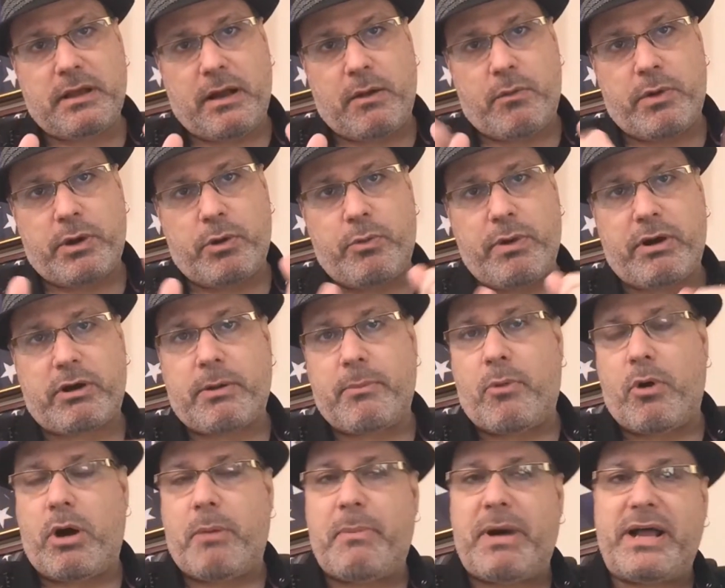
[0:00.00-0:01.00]
I want to
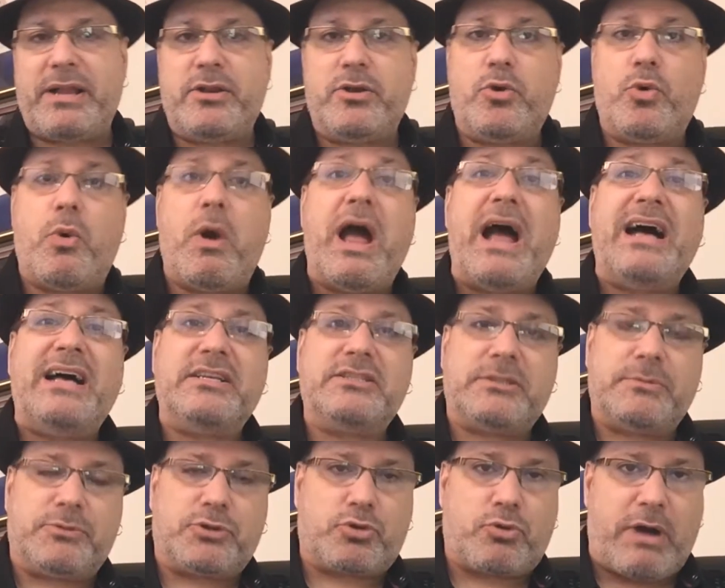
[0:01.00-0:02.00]
welcome all my new
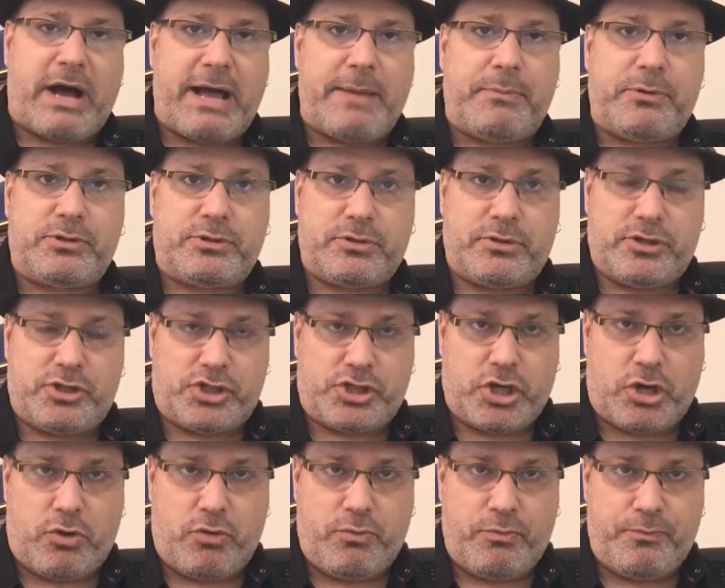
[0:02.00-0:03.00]
subscribers to the
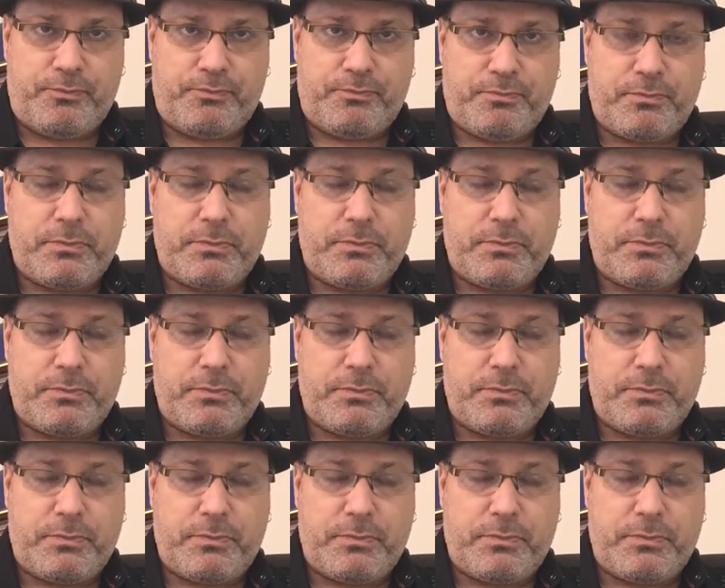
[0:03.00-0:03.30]
show.